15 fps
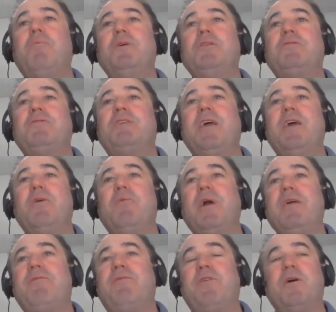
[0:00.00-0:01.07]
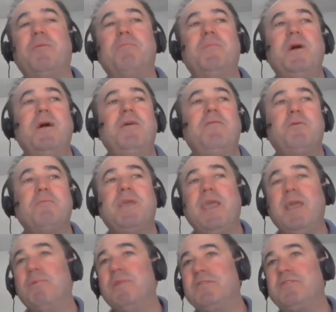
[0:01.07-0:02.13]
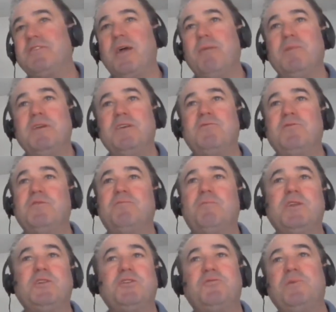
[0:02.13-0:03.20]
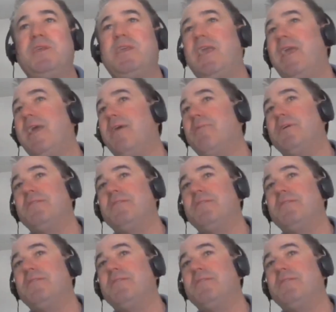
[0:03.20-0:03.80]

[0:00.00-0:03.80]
We stay away from cable assemblies as much as we can.